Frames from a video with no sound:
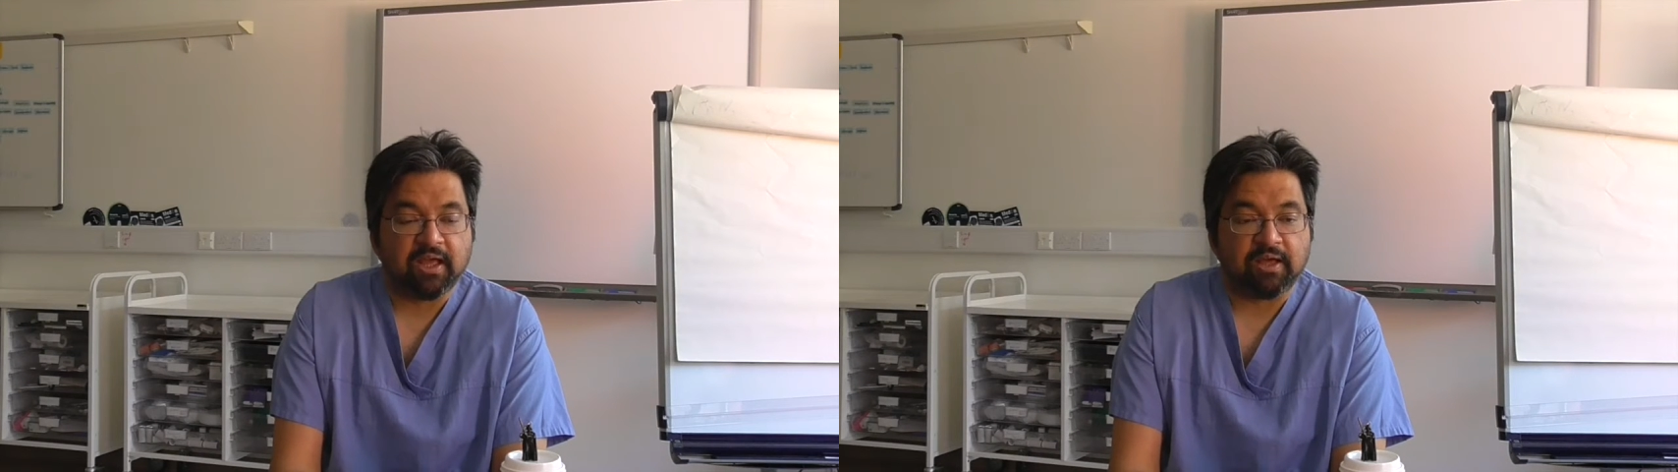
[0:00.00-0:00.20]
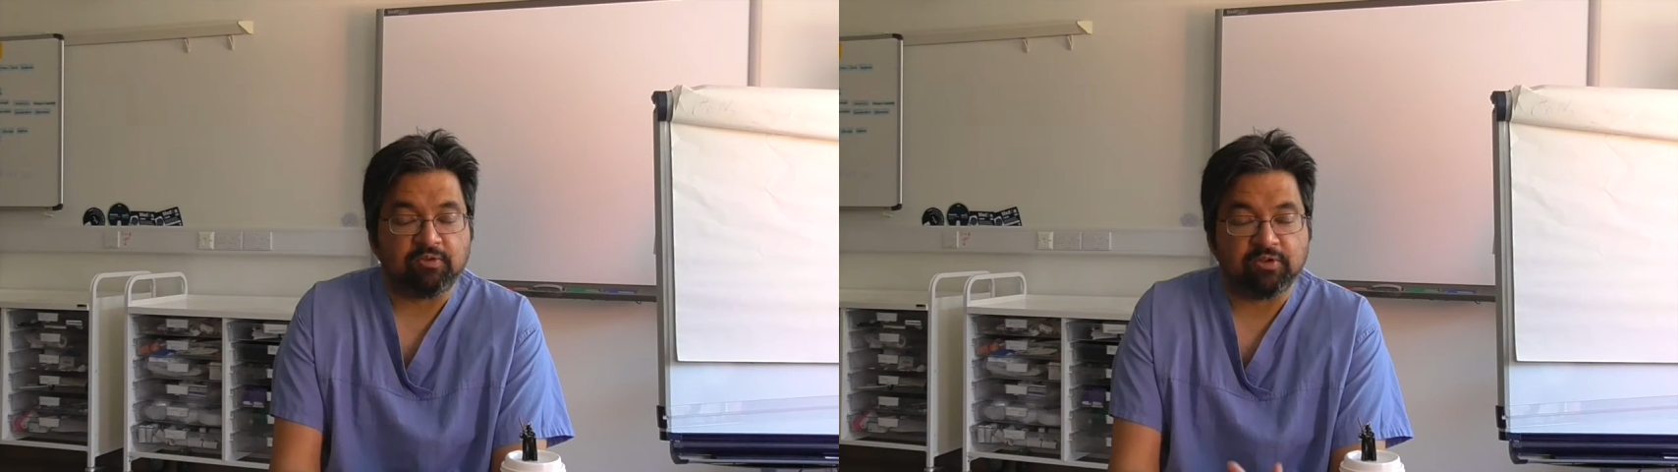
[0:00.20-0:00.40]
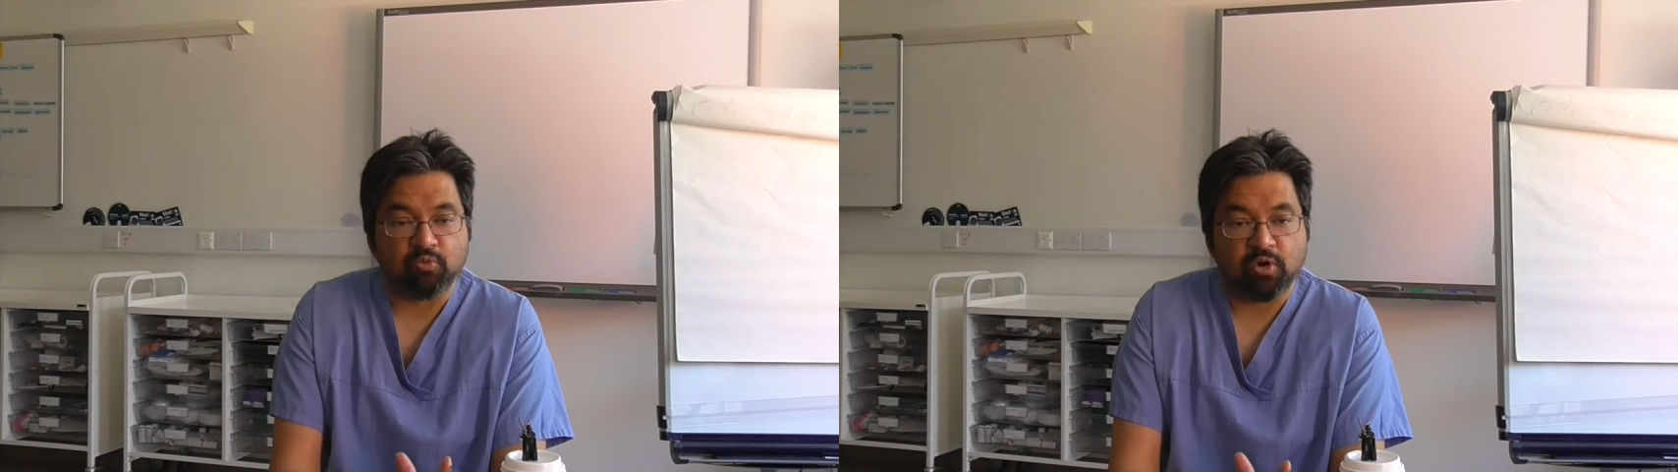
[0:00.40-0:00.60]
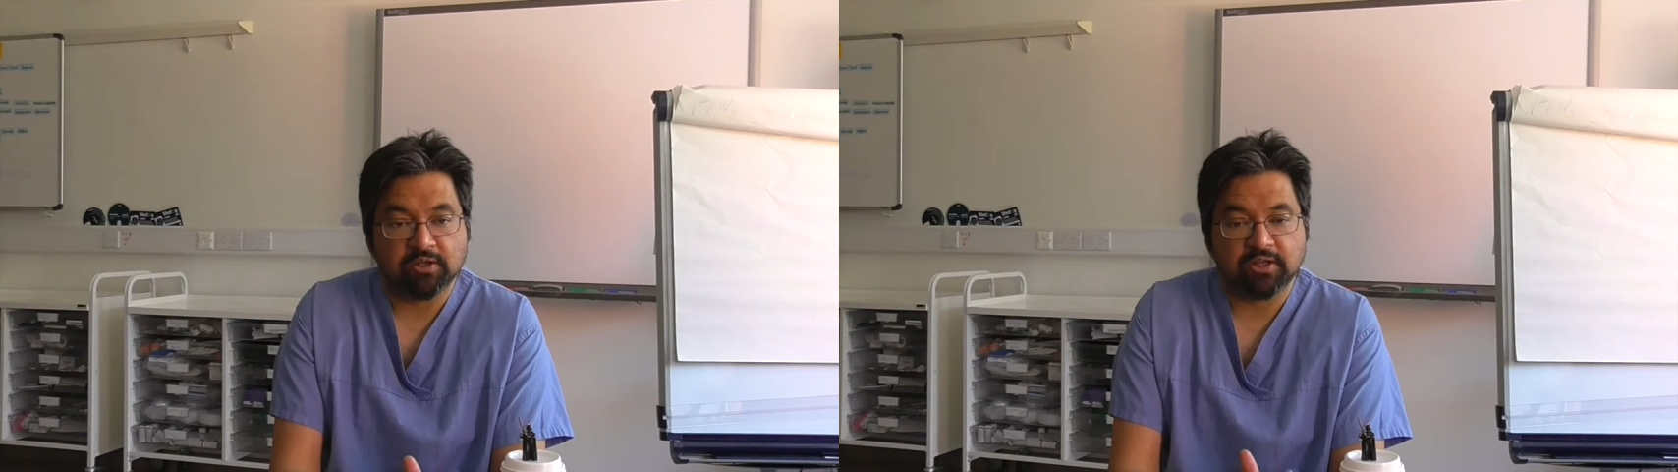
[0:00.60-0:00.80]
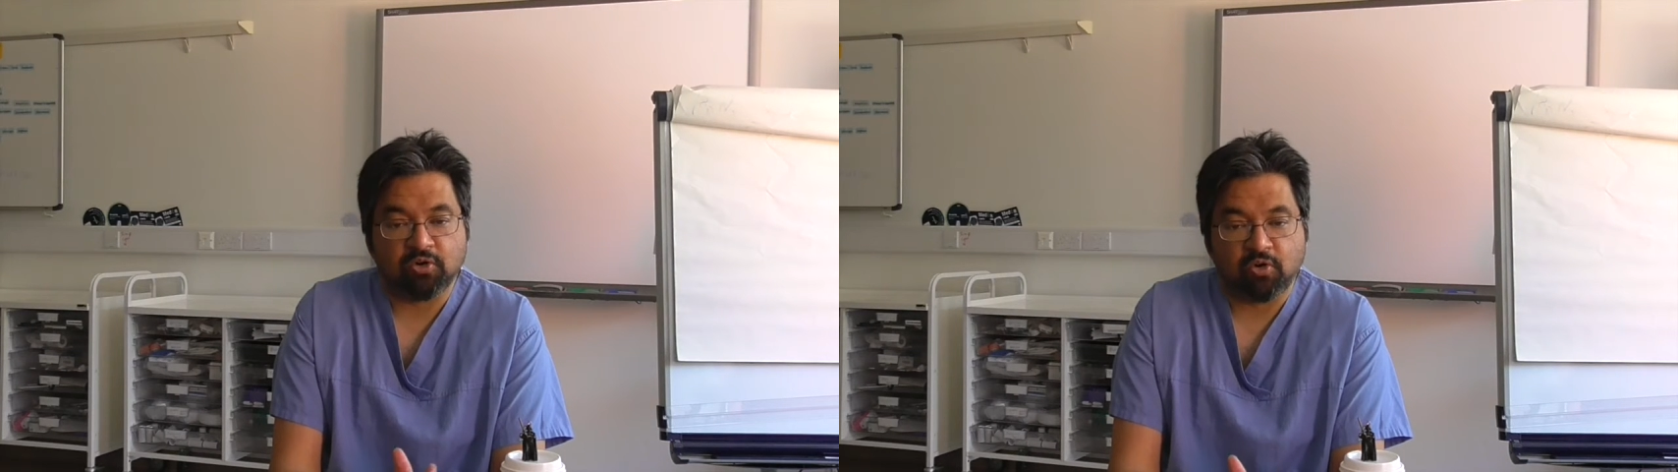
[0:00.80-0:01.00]
and
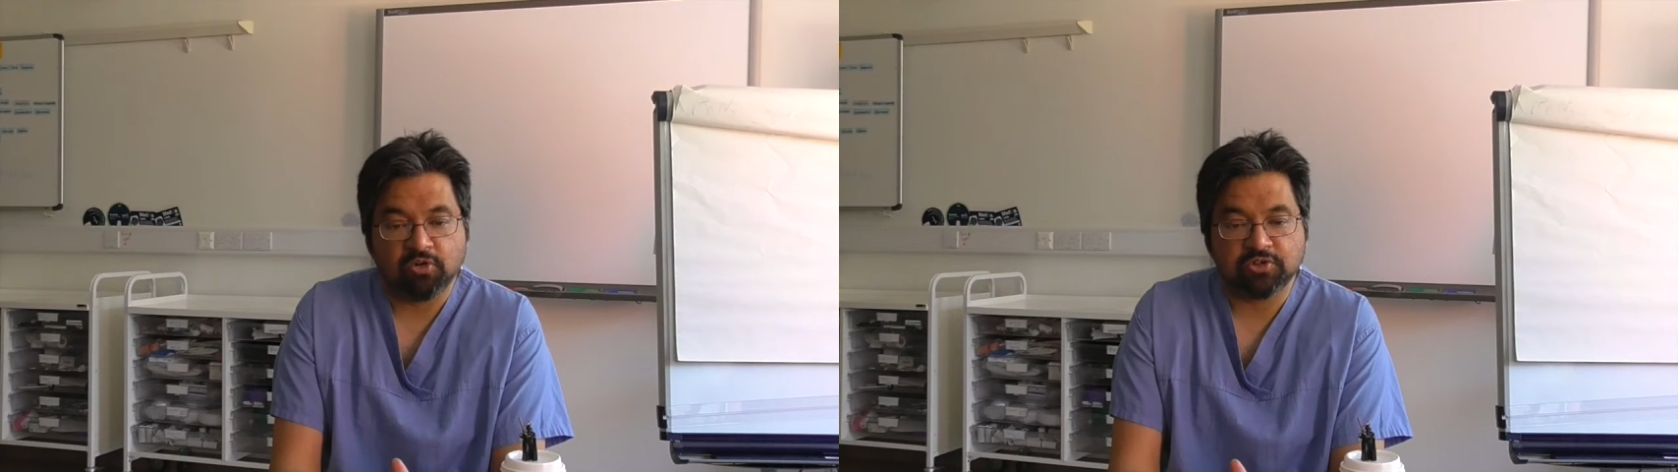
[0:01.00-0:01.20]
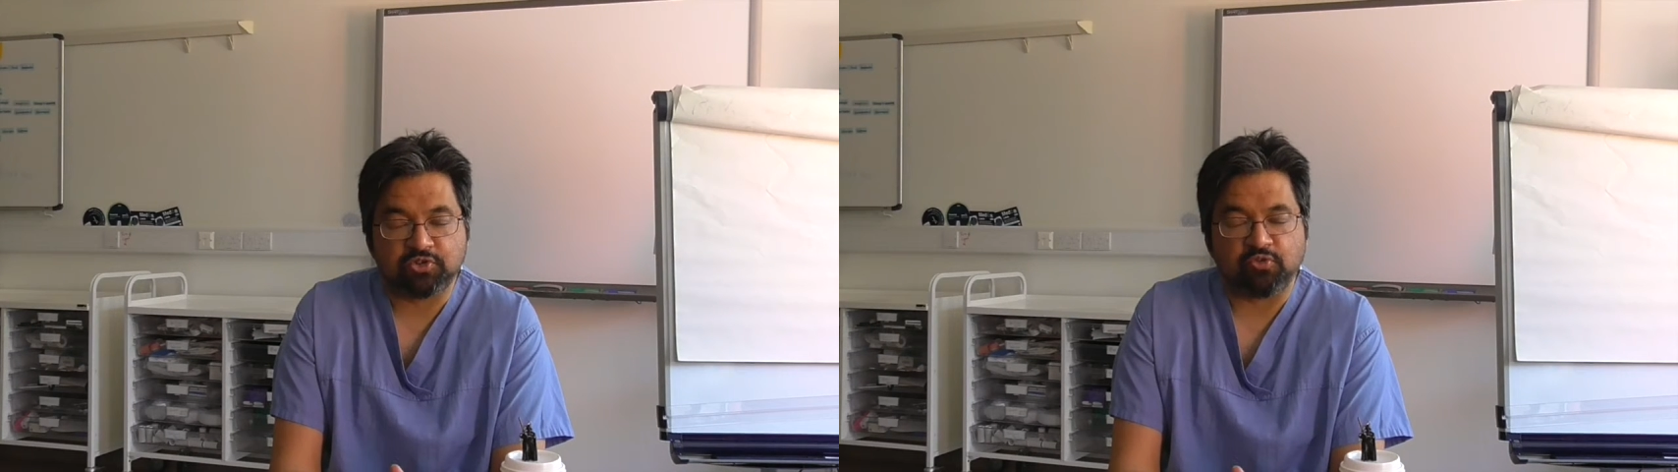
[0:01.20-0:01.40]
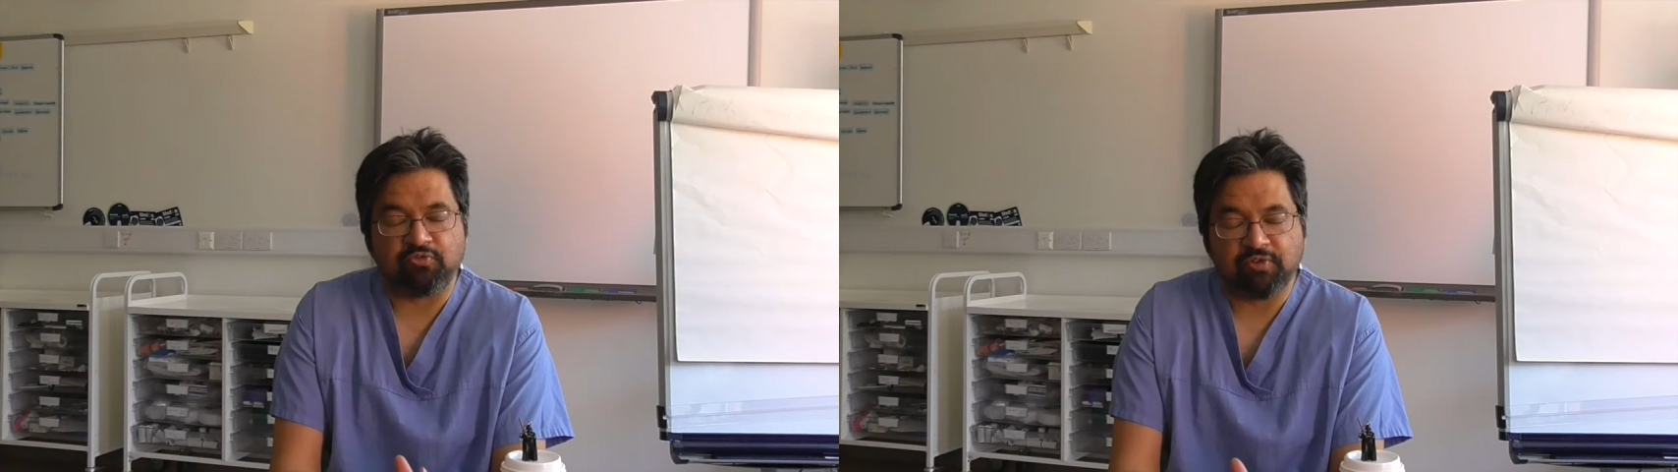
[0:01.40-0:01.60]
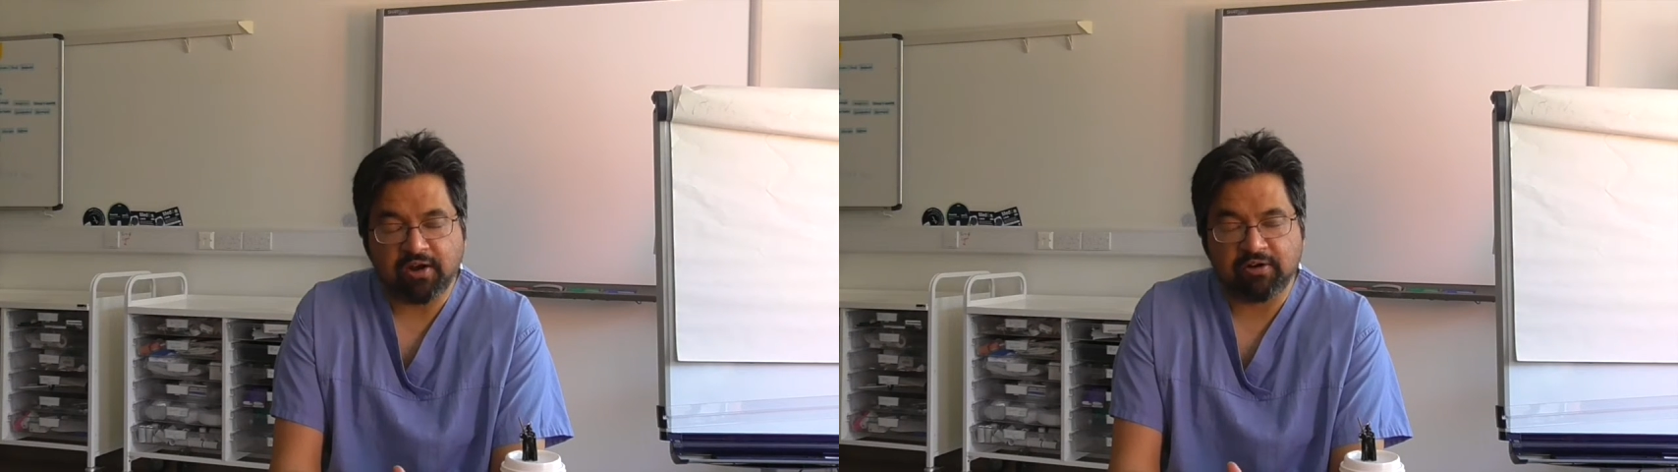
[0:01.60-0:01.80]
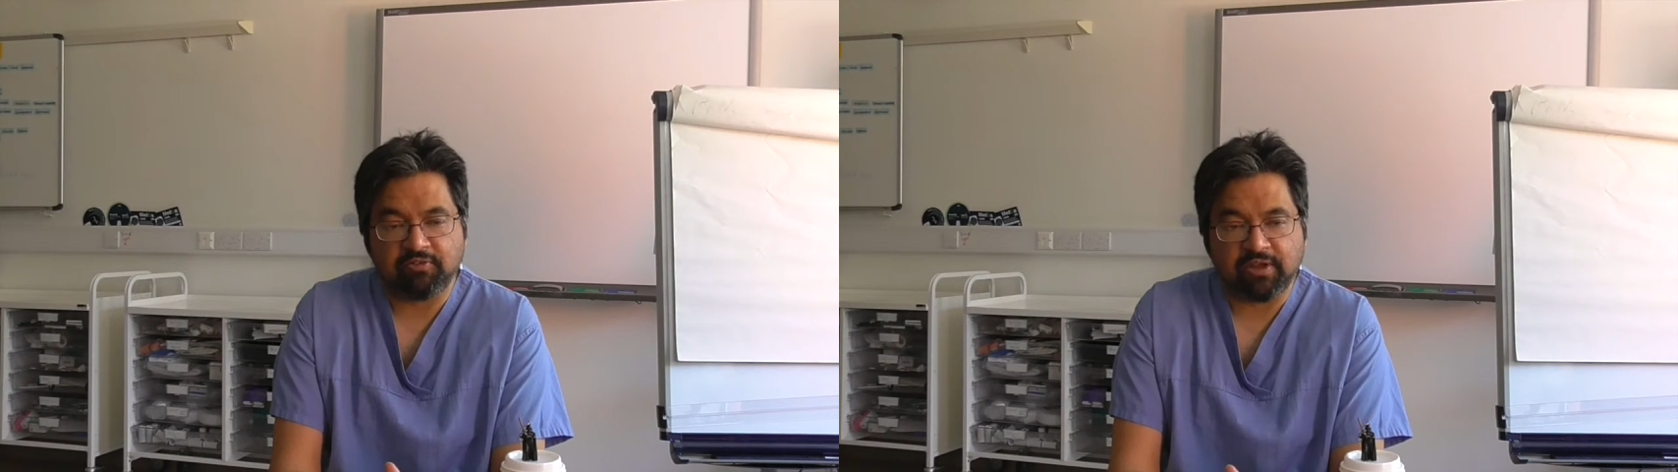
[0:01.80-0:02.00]
one can also
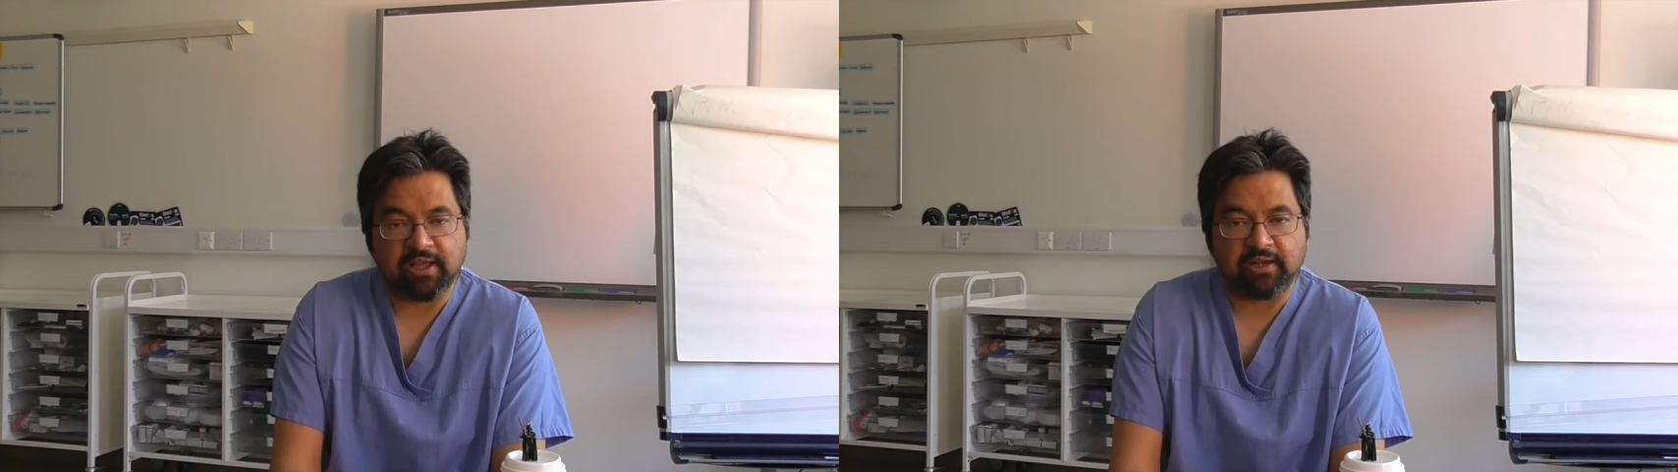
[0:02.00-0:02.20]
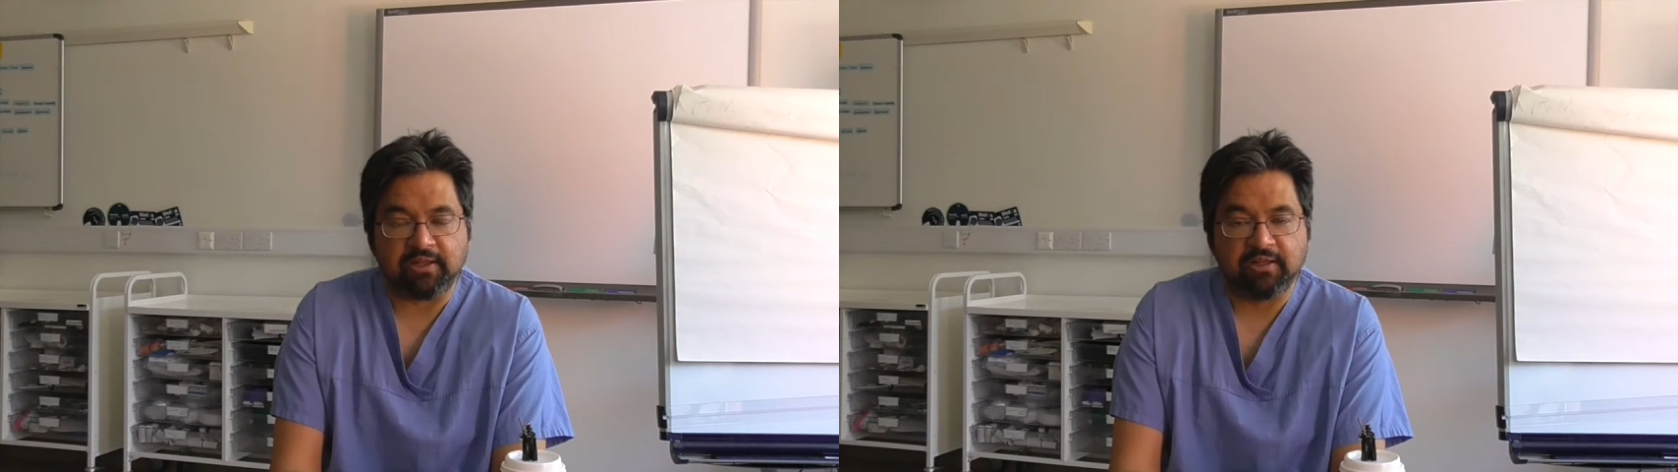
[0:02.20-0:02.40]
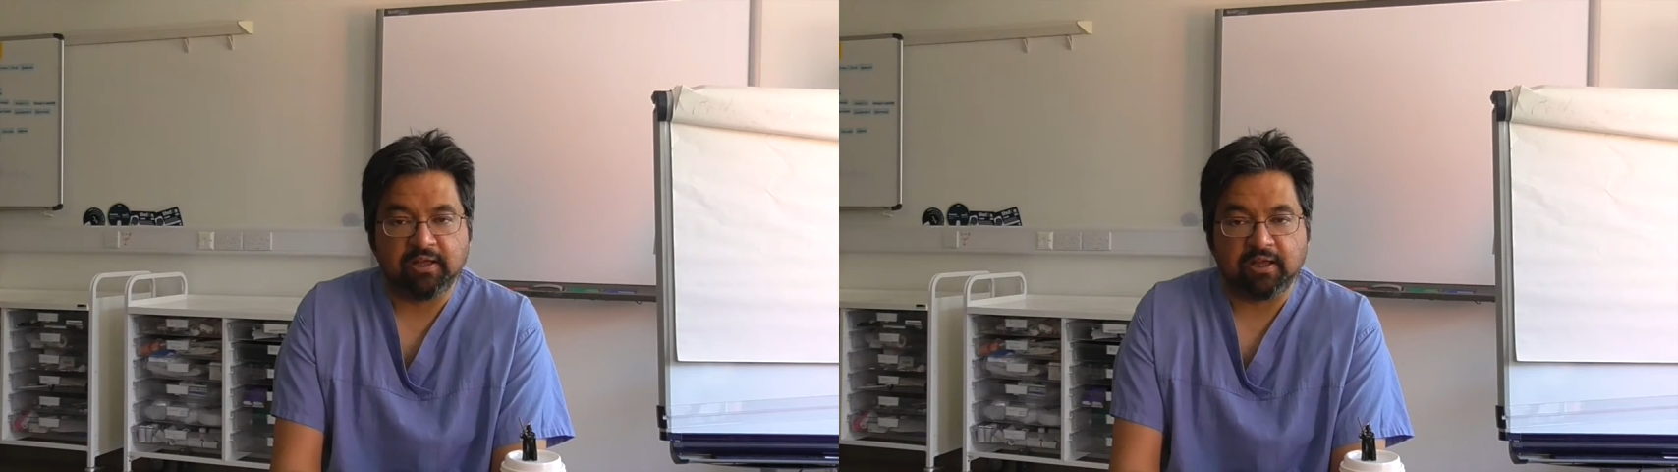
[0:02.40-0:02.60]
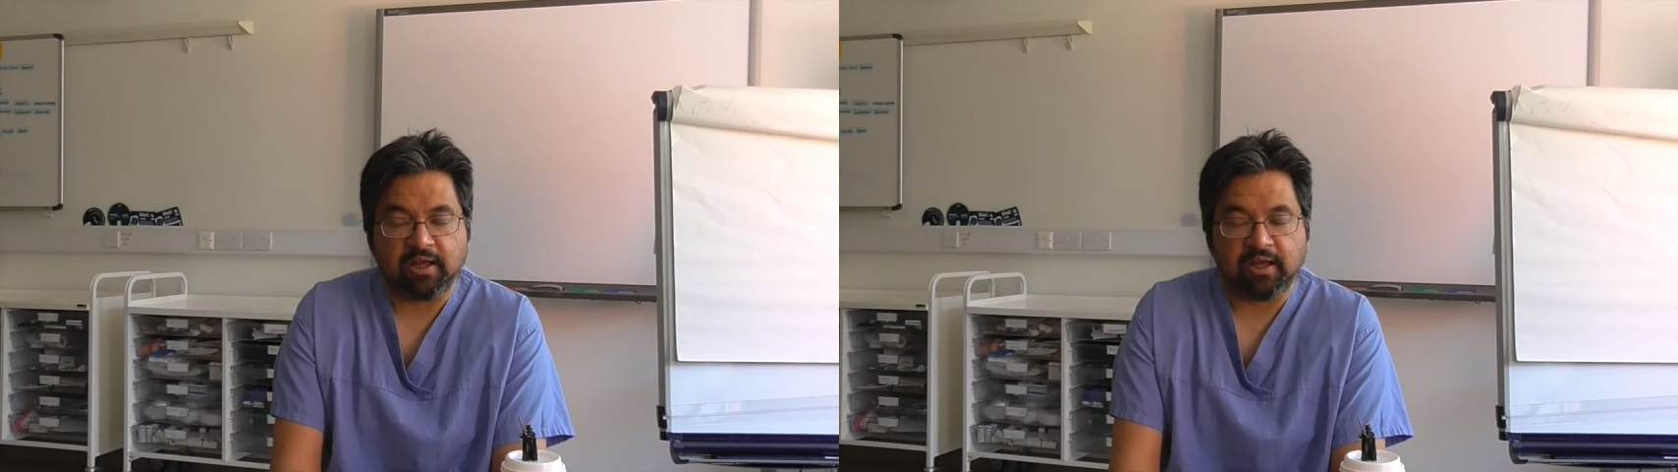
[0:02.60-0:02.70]
very rarely